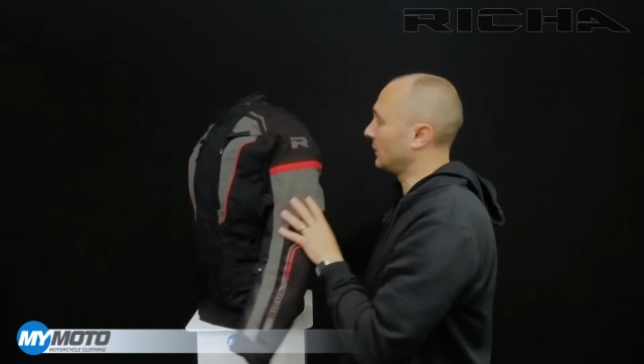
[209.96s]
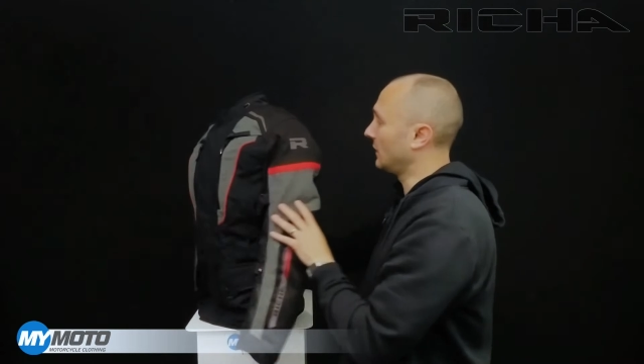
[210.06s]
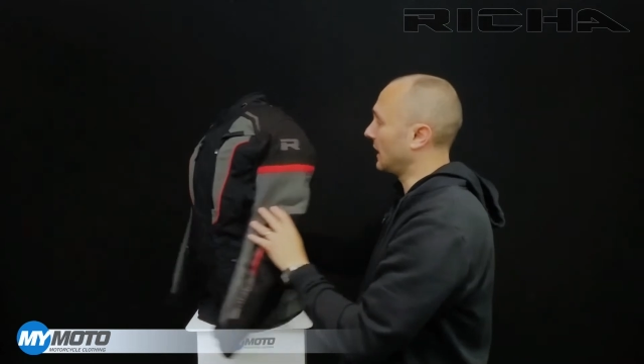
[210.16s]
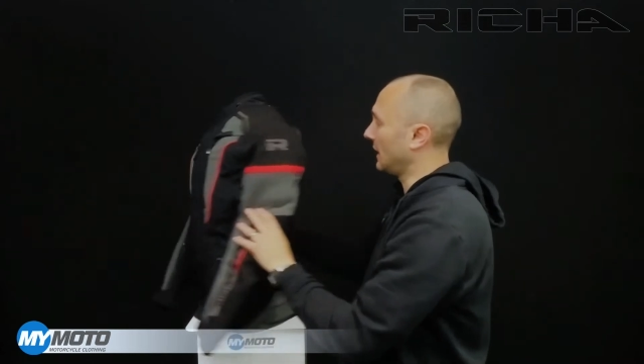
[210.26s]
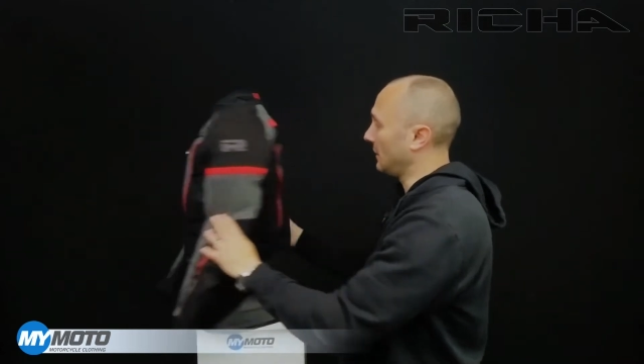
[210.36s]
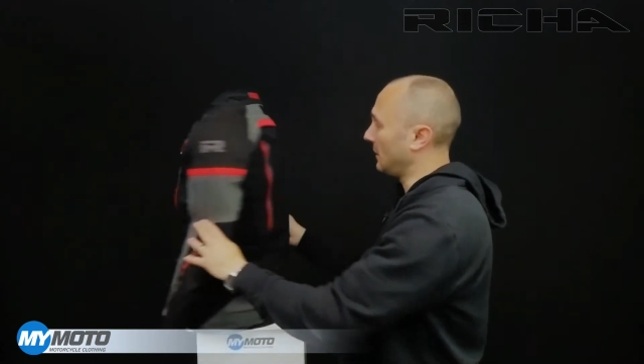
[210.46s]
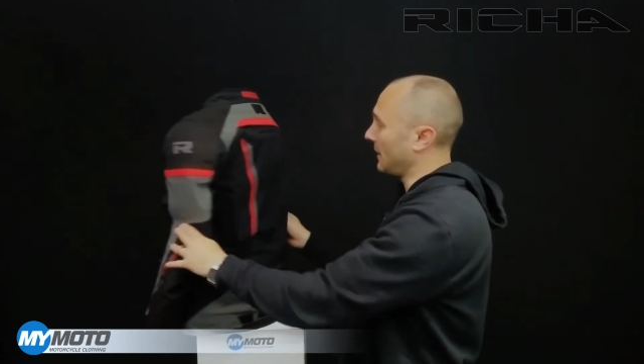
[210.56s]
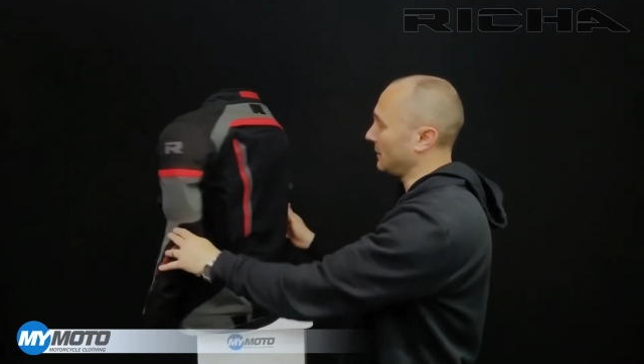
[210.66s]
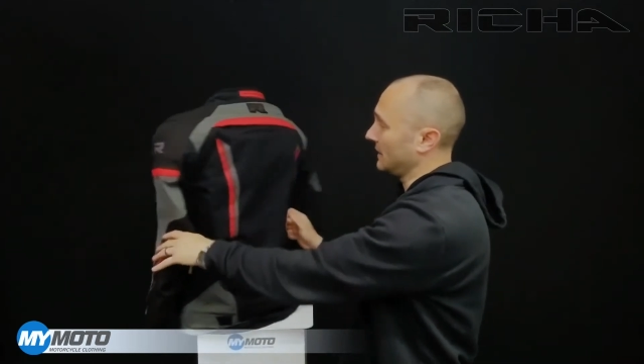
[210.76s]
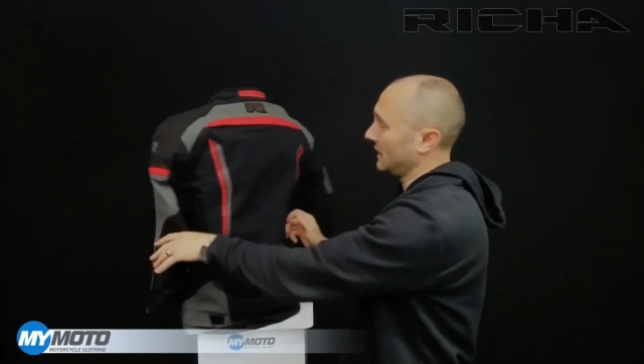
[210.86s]
so you're getting a
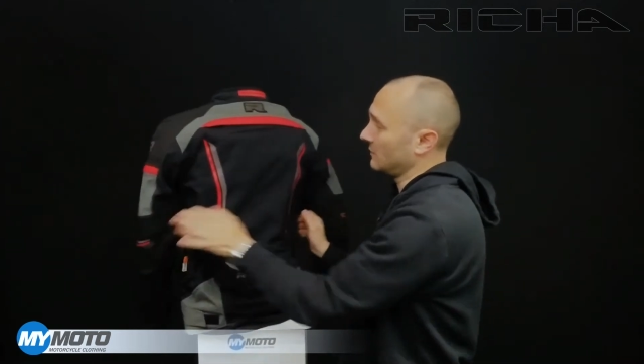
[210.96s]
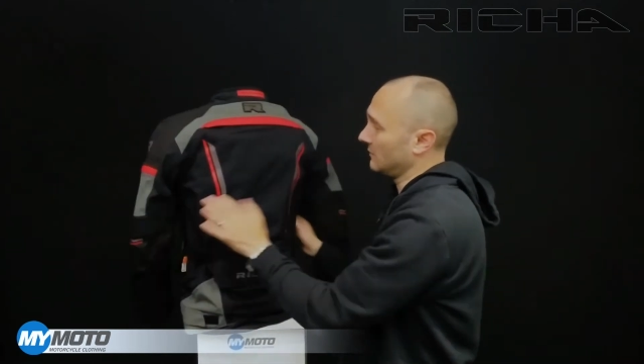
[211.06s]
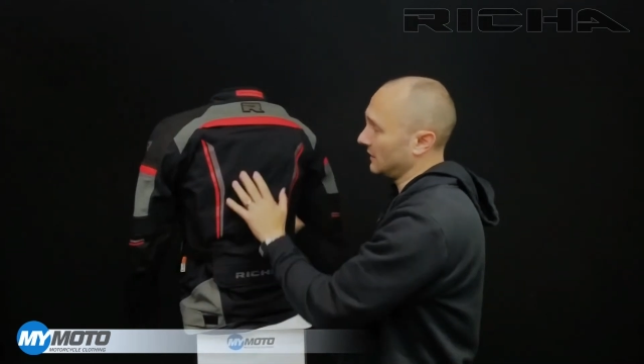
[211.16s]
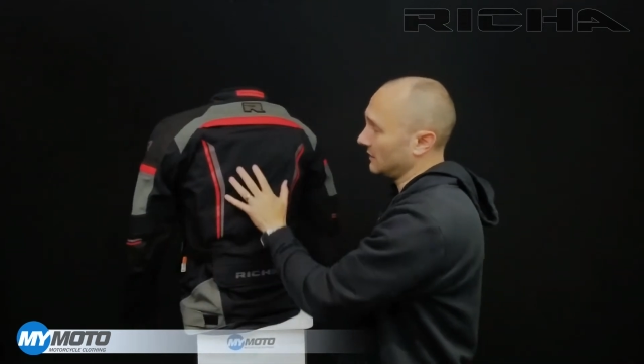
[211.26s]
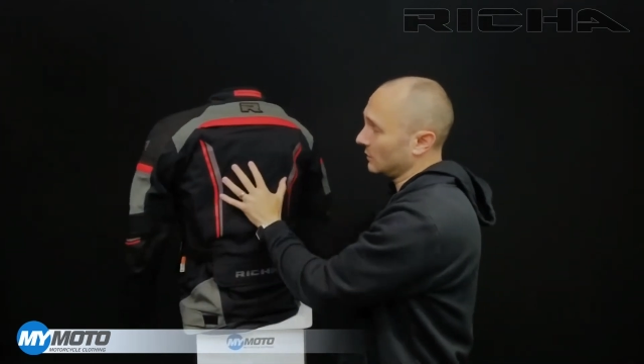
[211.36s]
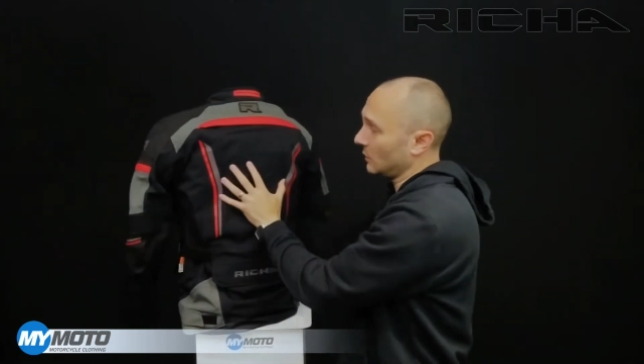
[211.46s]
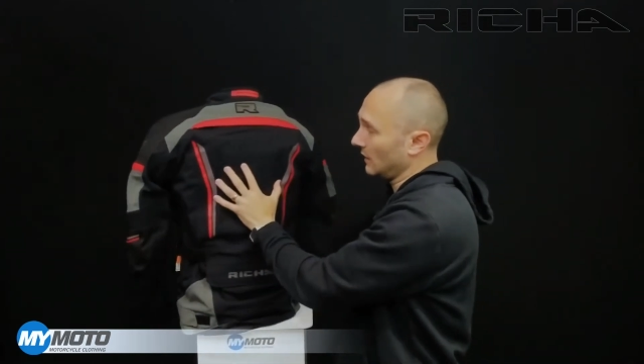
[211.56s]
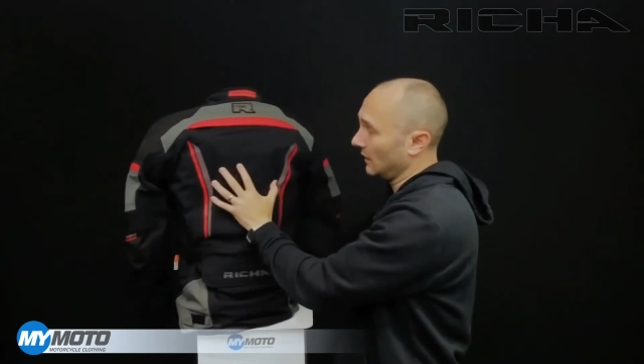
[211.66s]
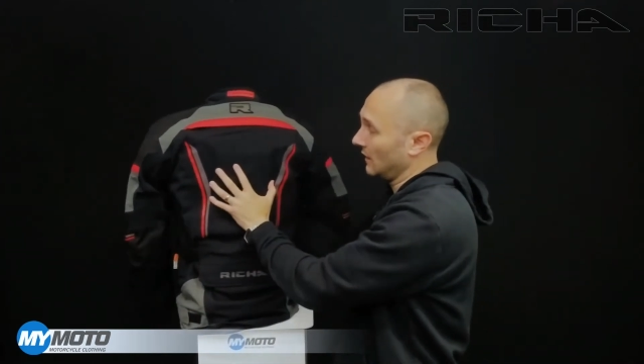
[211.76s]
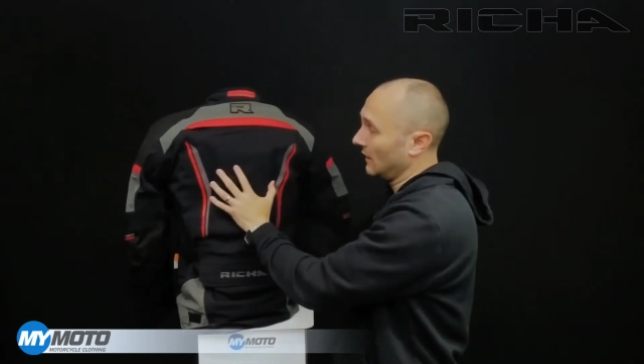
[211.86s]
back protector in this as
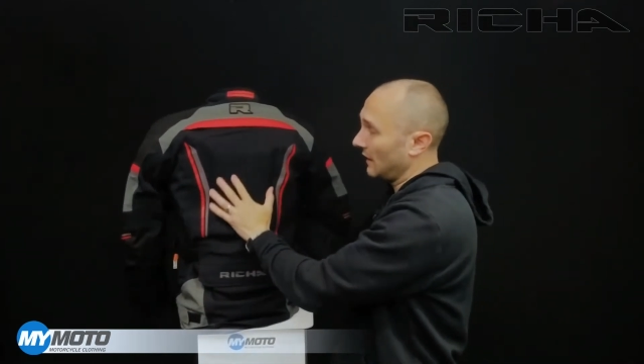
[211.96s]
well.